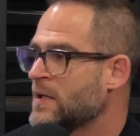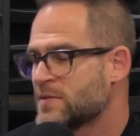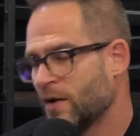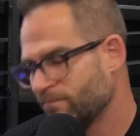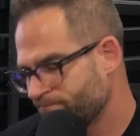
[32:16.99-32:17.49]

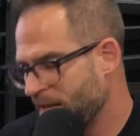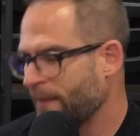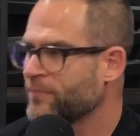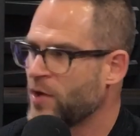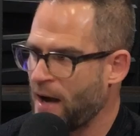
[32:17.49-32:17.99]
So, yeah,
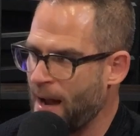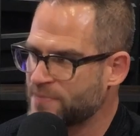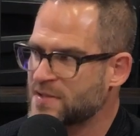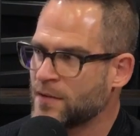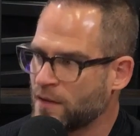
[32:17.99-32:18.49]
you're
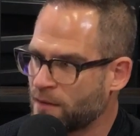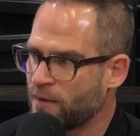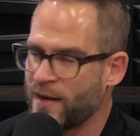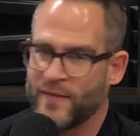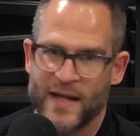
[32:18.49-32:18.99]
absolutely
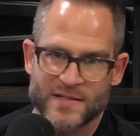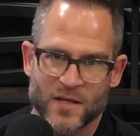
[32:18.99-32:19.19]
right on that.